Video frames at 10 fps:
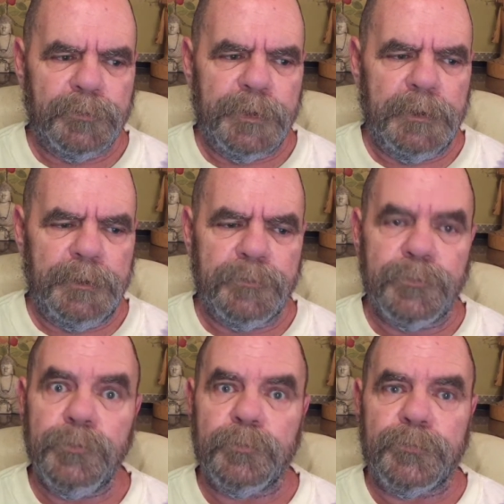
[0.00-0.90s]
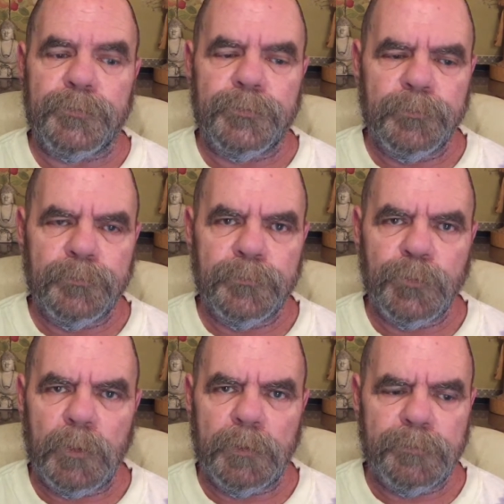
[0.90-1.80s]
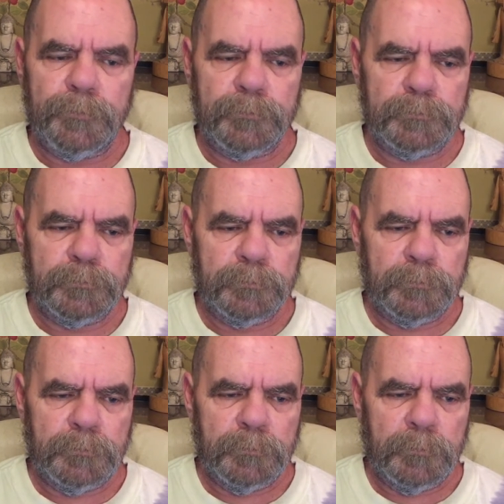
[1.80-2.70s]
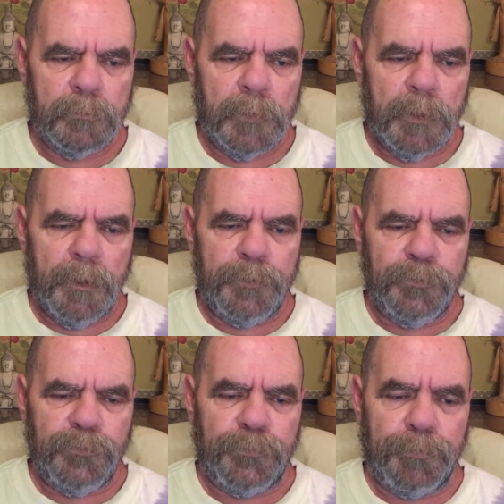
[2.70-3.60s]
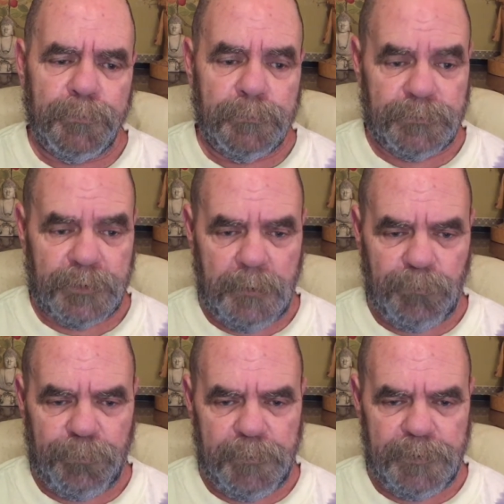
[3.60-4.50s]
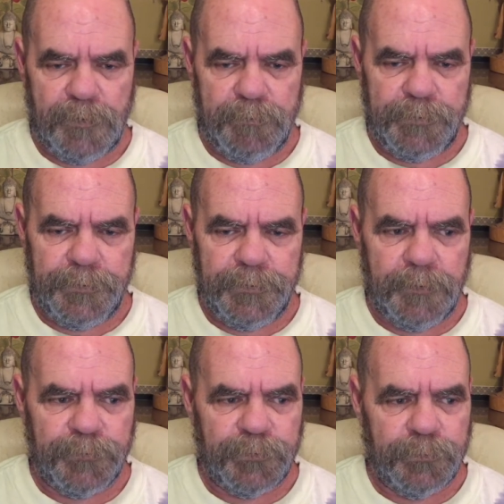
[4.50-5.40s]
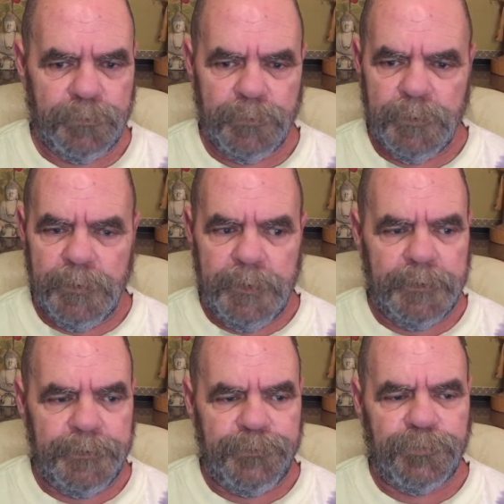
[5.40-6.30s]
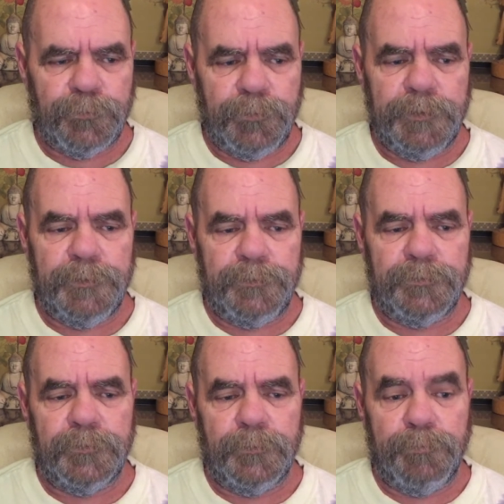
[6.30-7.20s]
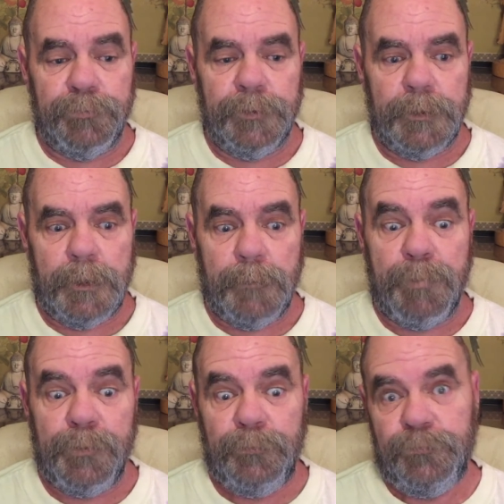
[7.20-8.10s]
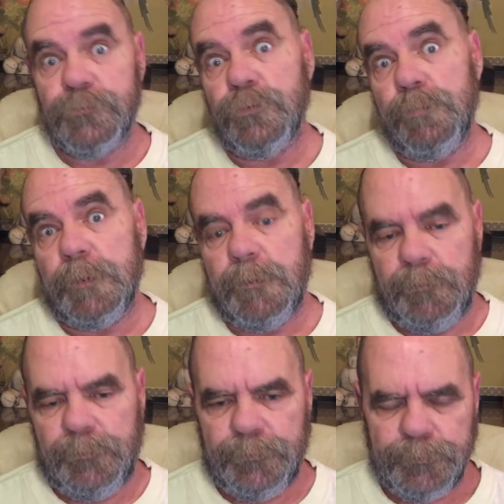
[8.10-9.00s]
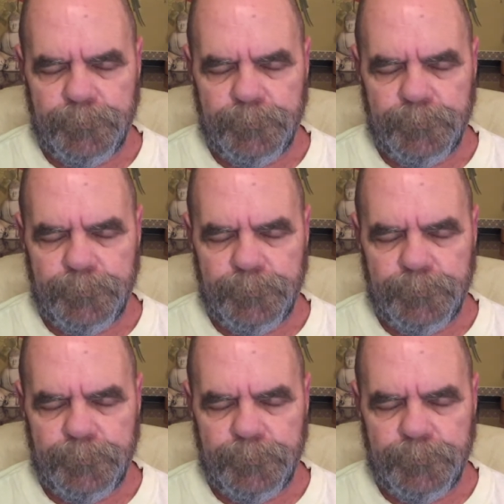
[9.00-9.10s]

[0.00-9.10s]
daily groups, 12. Others time spent in the building up to at least 3 additional pre- and post-group hours.